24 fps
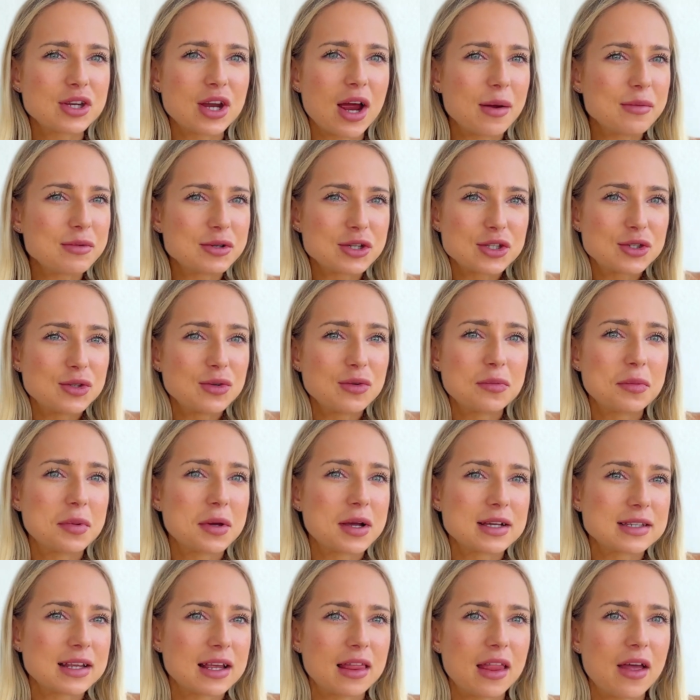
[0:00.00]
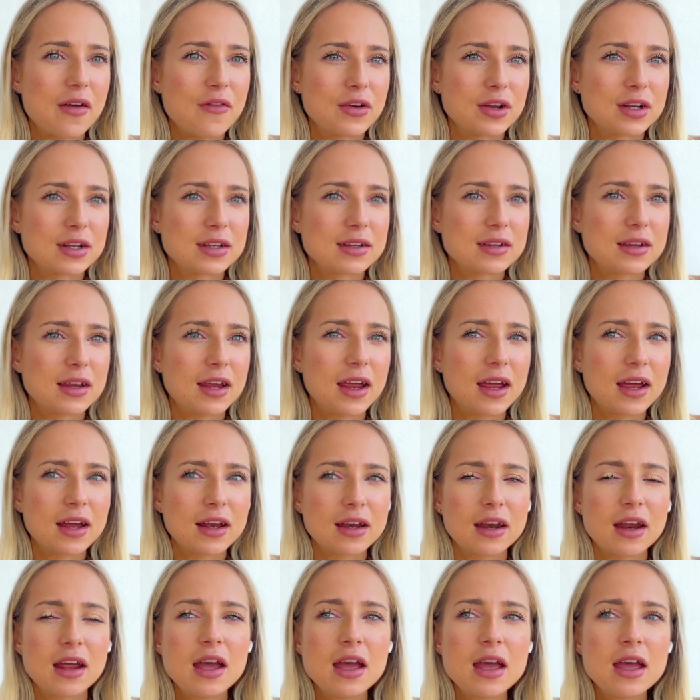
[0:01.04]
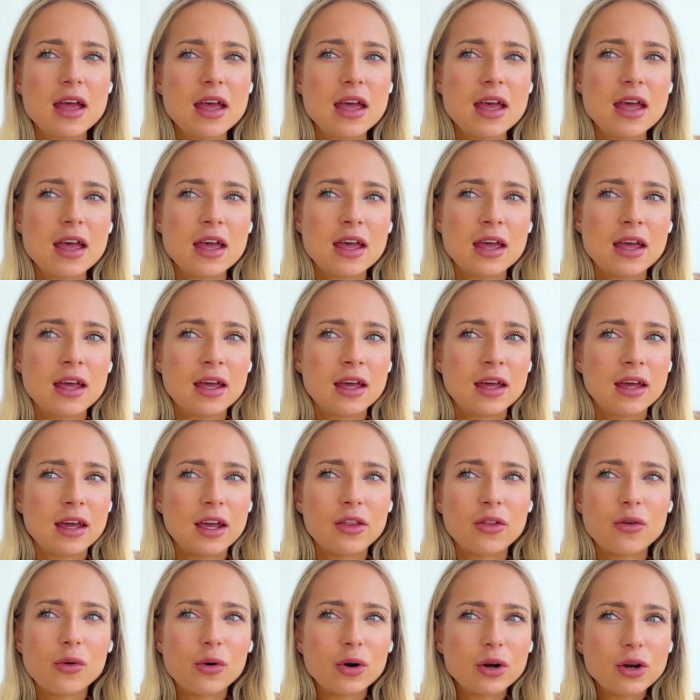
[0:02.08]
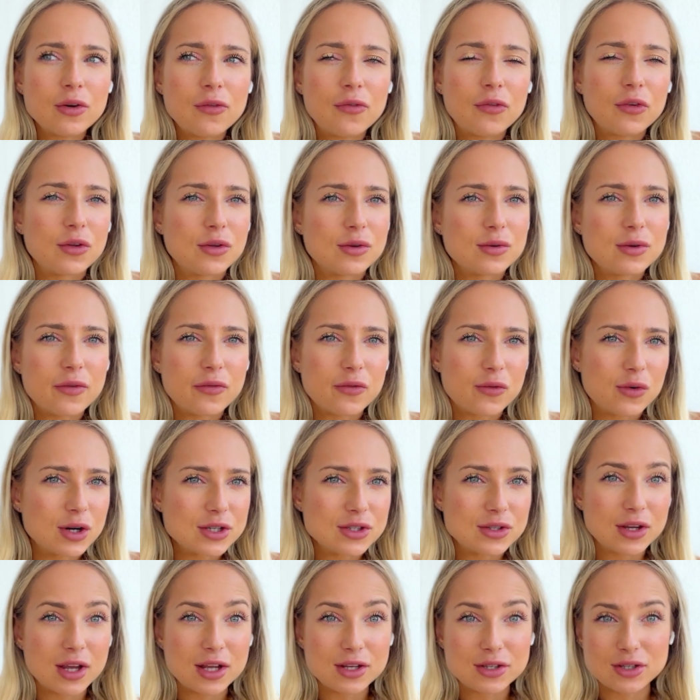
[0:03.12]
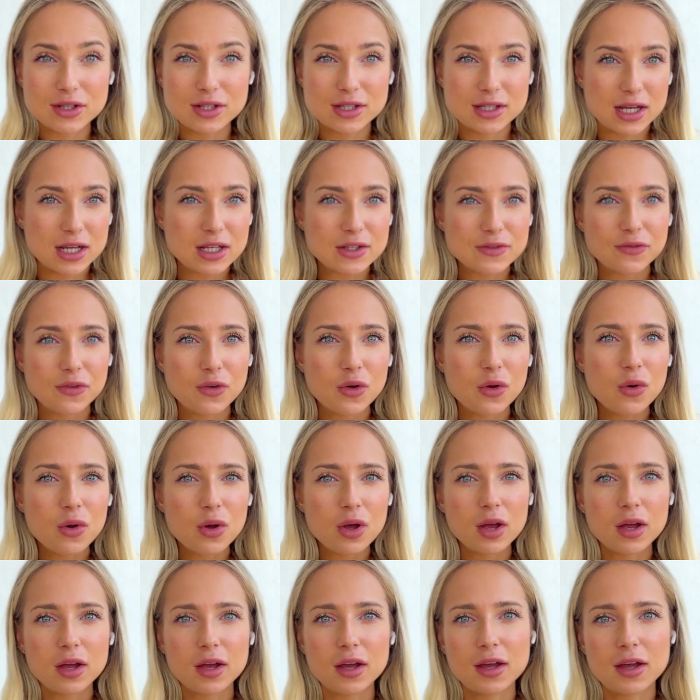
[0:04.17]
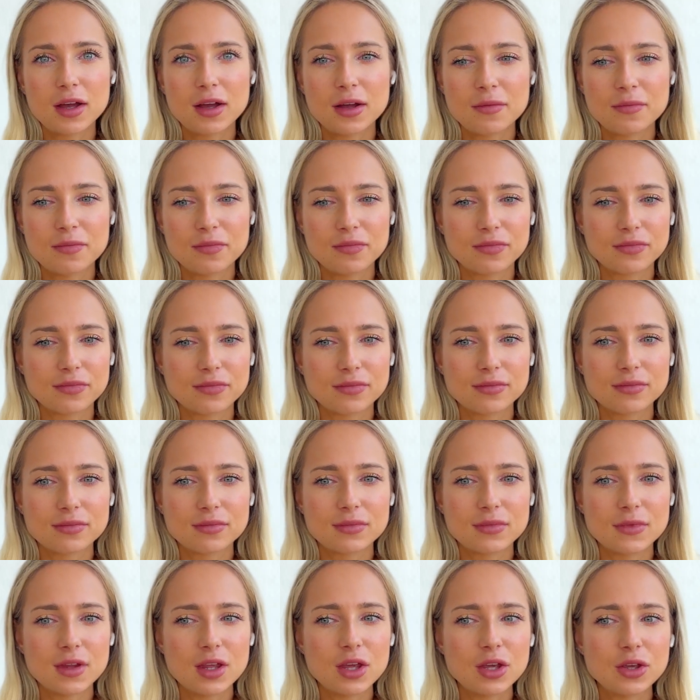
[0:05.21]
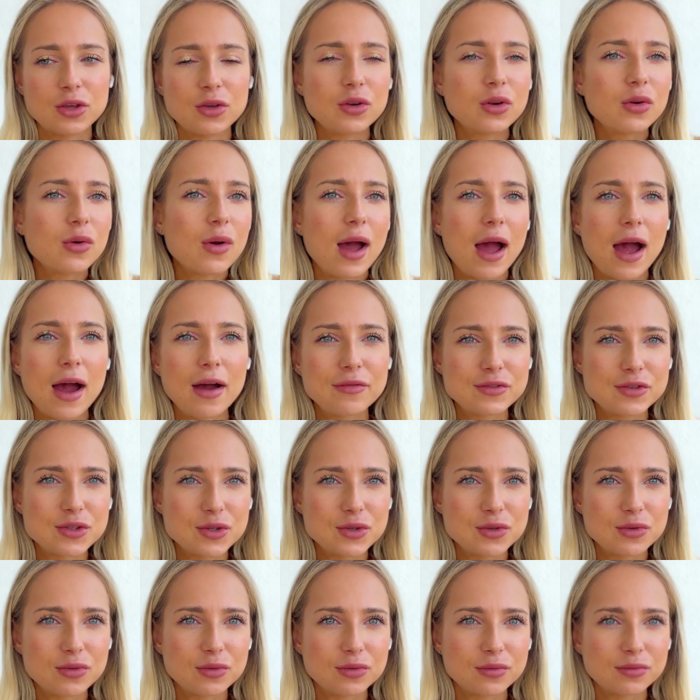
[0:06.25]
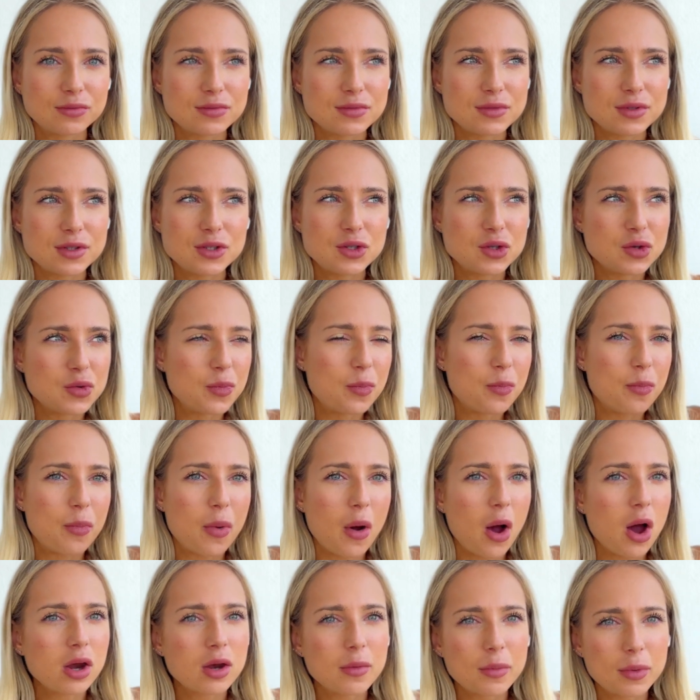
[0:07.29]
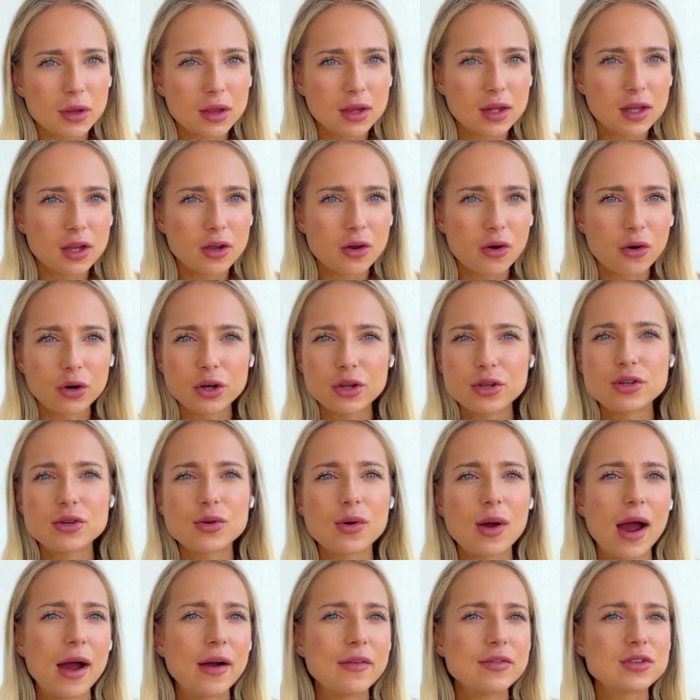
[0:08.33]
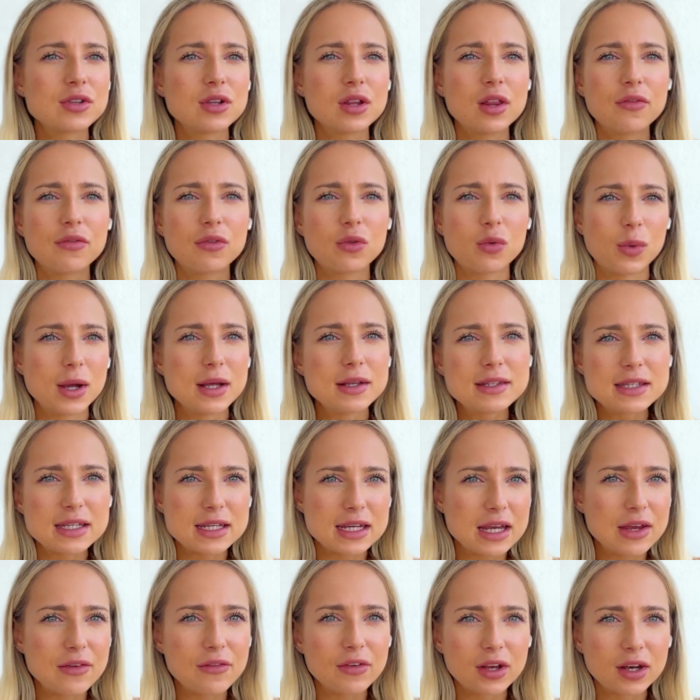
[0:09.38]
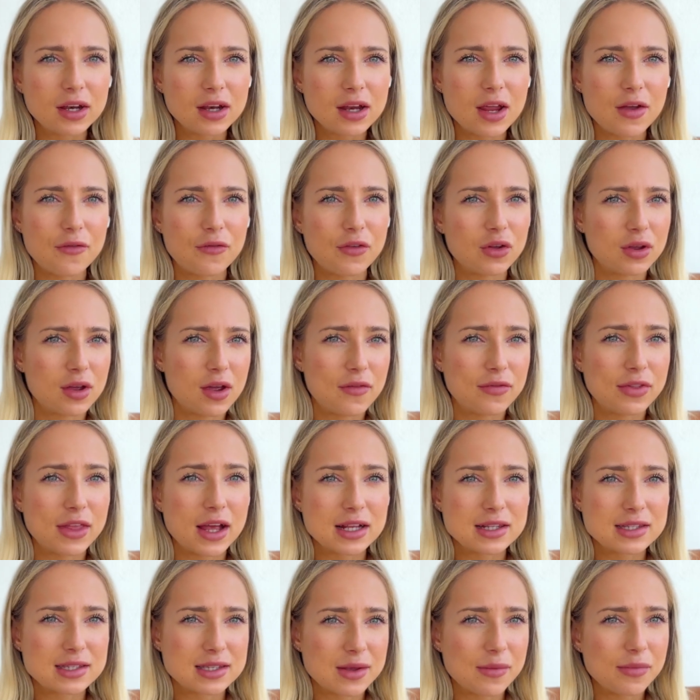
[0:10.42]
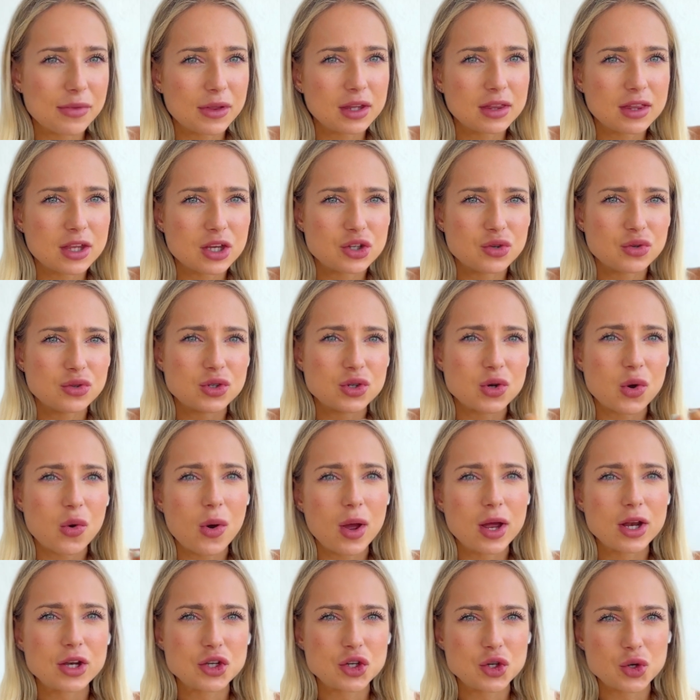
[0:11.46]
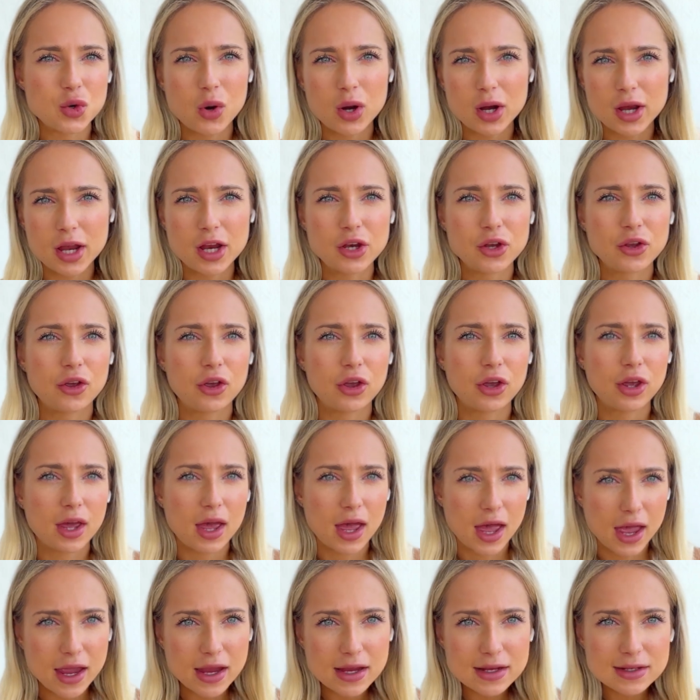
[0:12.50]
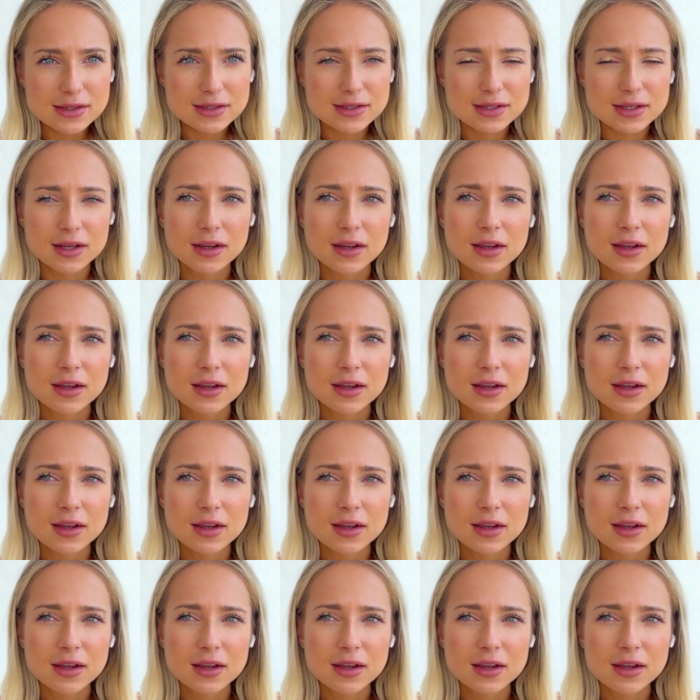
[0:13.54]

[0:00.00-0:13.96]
I'm just doing it because I love it. And in order for you, of course, to get successful, you don't have to do bodybuilding, or you don't have to lift weights, even if that's something that you don't enjoy and you hate.